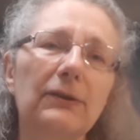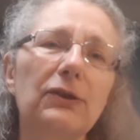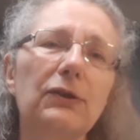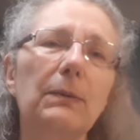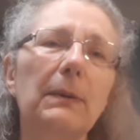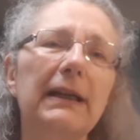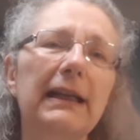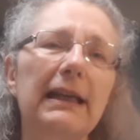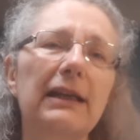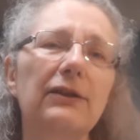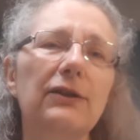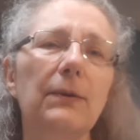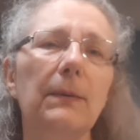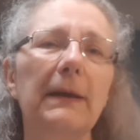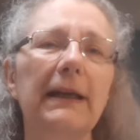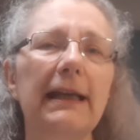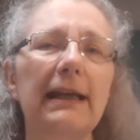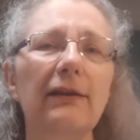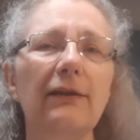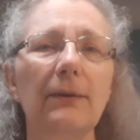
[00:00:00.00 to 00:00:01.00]

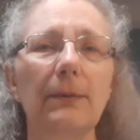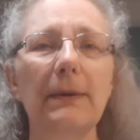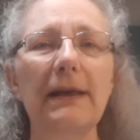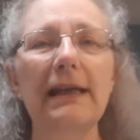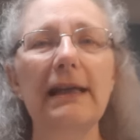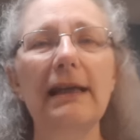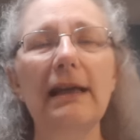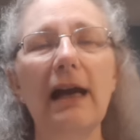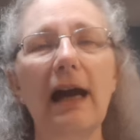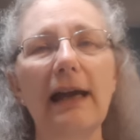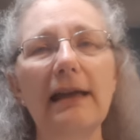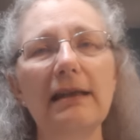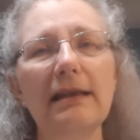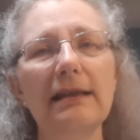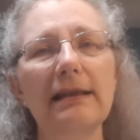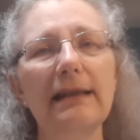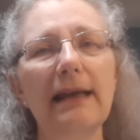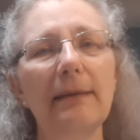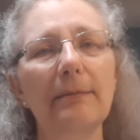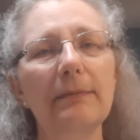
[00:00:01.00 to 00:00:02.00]
2023, I
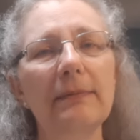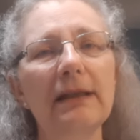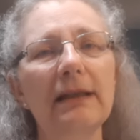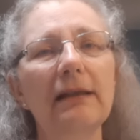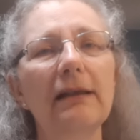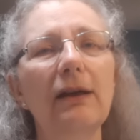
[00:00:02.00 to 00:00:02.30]
stepped